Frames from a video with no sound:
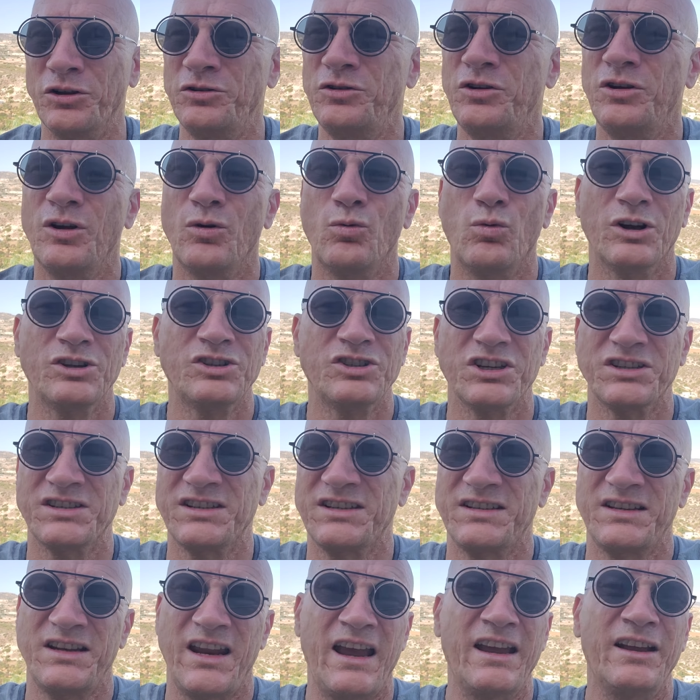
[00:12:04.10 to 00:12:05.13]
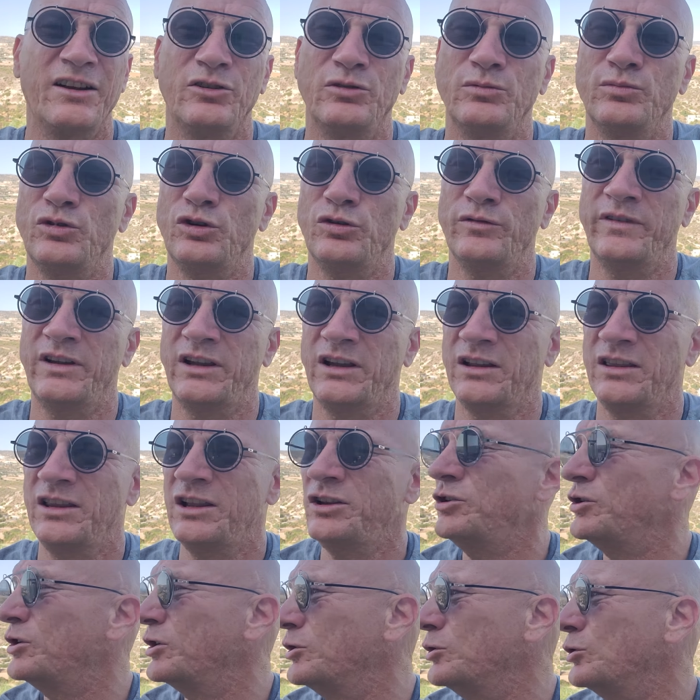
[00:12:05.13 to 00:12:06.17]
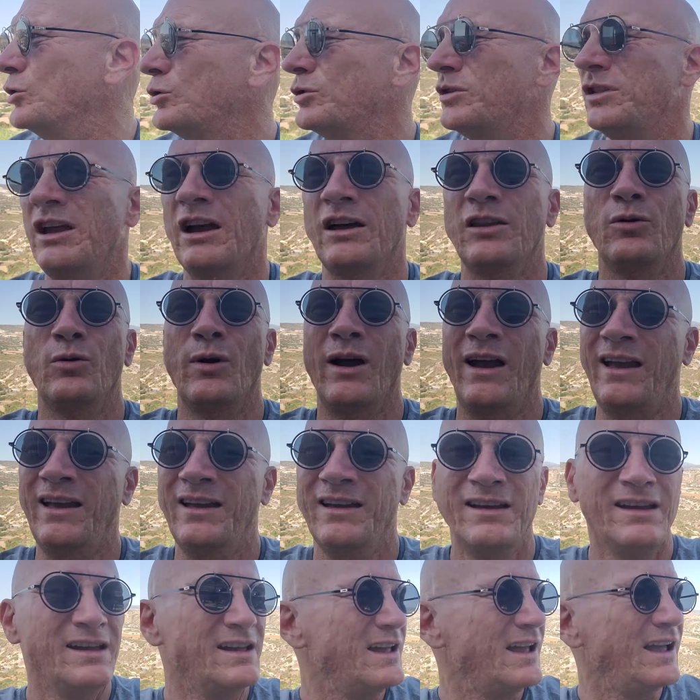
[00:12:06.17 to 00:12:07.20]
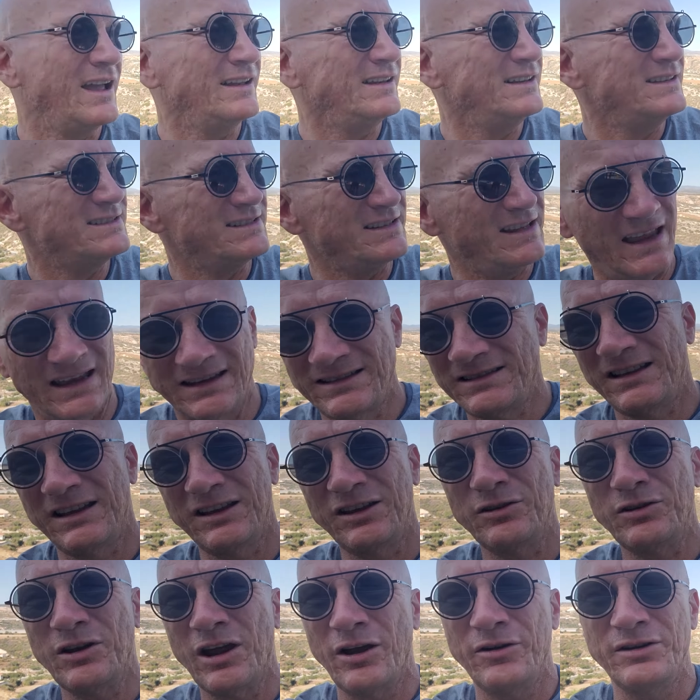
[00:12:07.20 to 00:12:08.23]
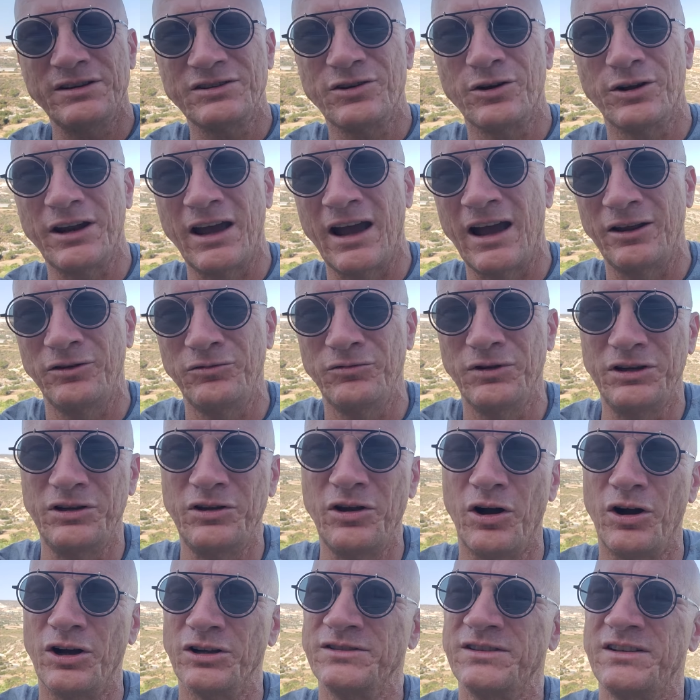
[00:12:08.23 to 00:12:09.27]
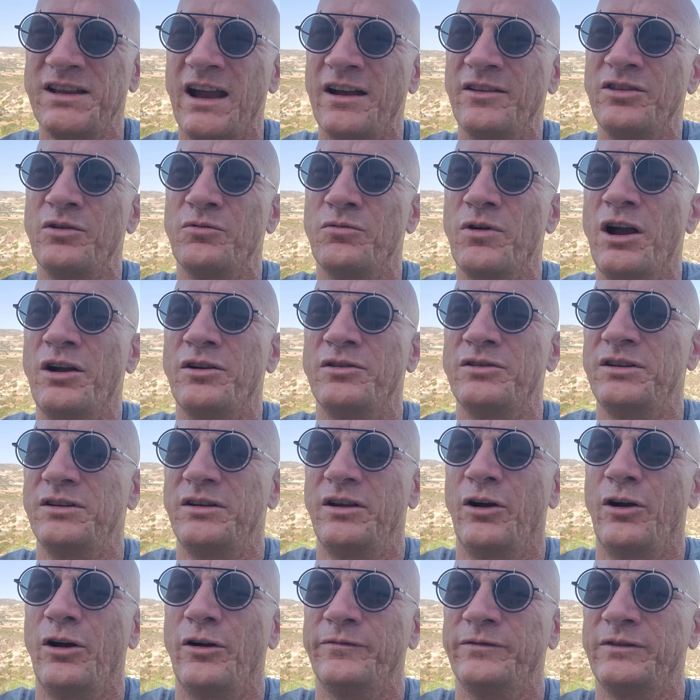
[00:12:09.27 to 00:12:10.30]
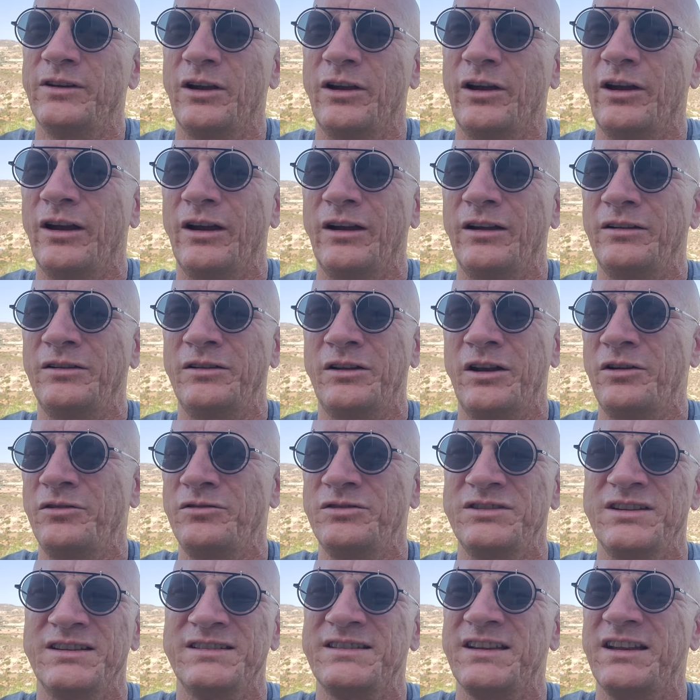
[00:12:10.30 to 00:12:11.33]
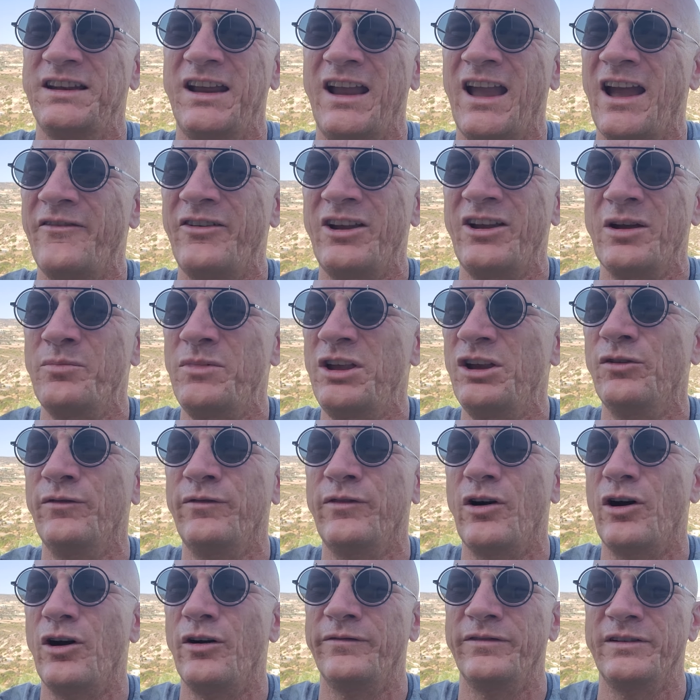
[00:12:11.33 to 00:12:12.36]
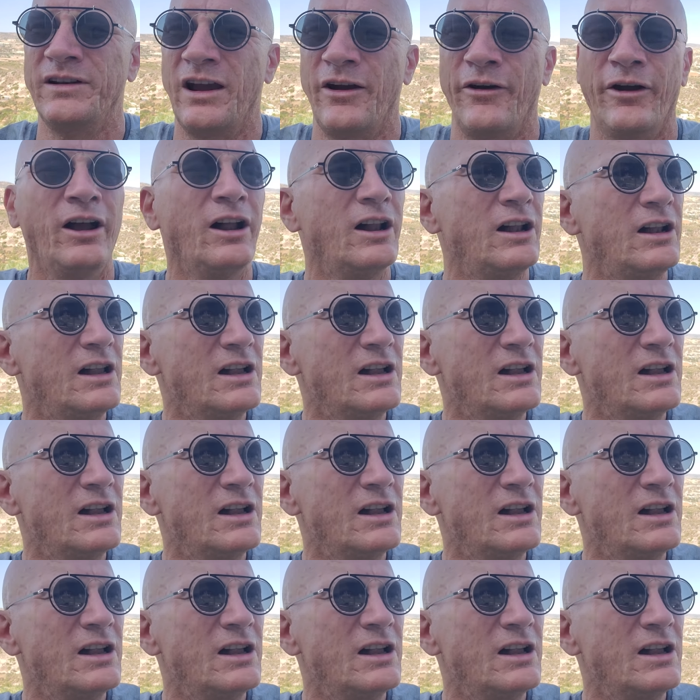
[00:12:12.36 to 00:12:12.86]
You can watch a snail moving, and then you can look the other way, and his next thing you know, he's gone 100 yards down the road after, you're just sitting having a meal for half an hour.